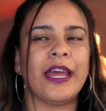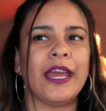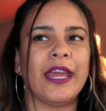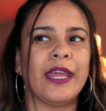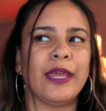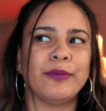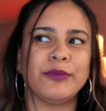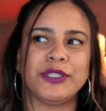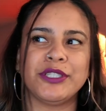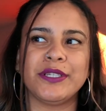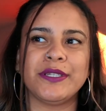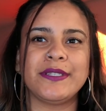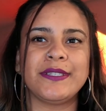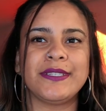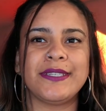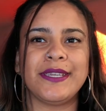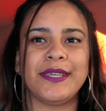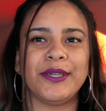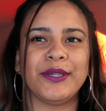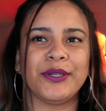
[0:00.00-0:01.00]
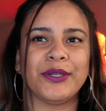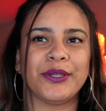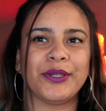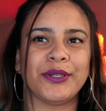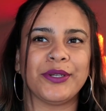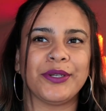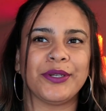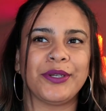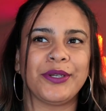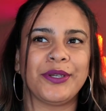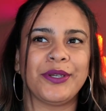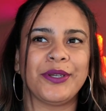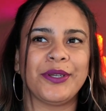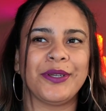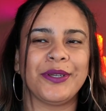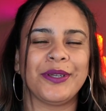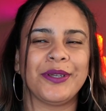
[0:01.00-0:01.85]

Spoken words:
I am just here